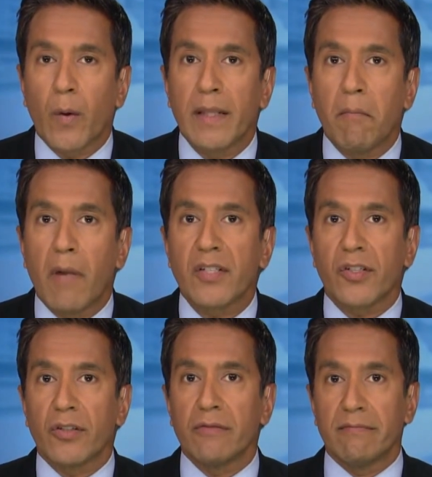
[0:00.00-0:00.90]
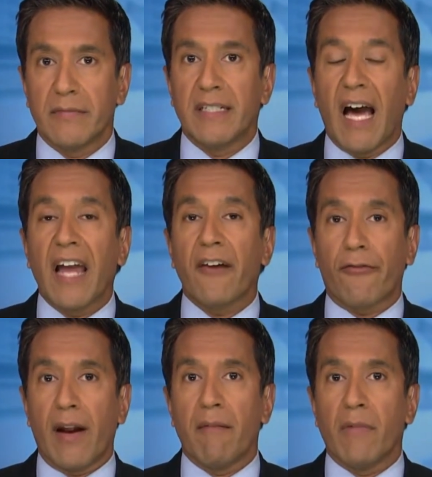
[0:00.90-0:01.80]
when the muscle, the
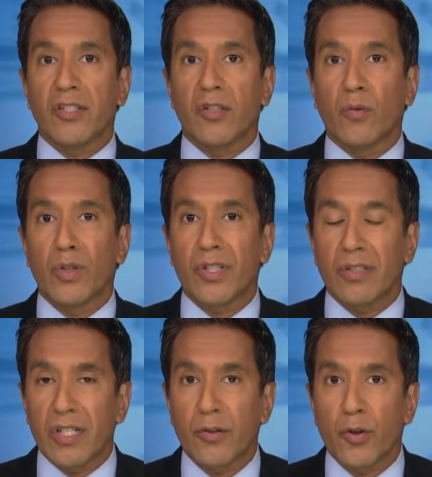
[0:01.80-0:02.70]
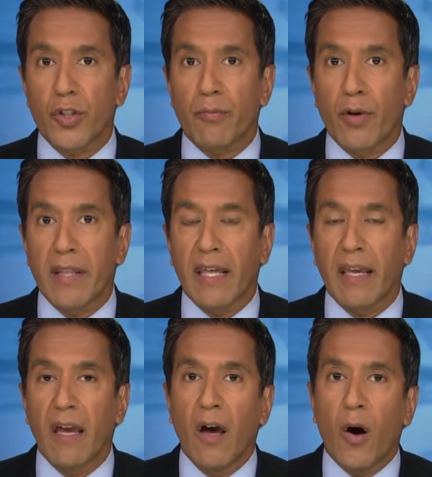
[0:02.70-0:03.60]
diaphragm muscle, which controls your breathing,
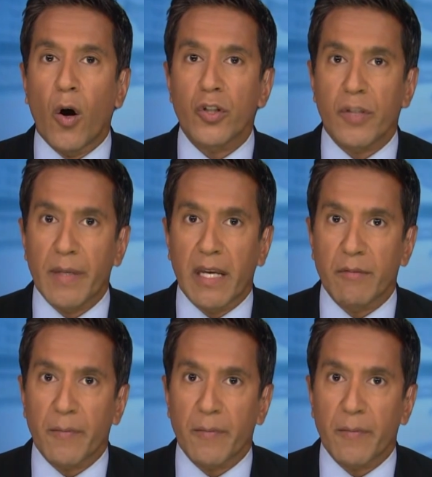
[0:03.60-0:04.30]
also becomes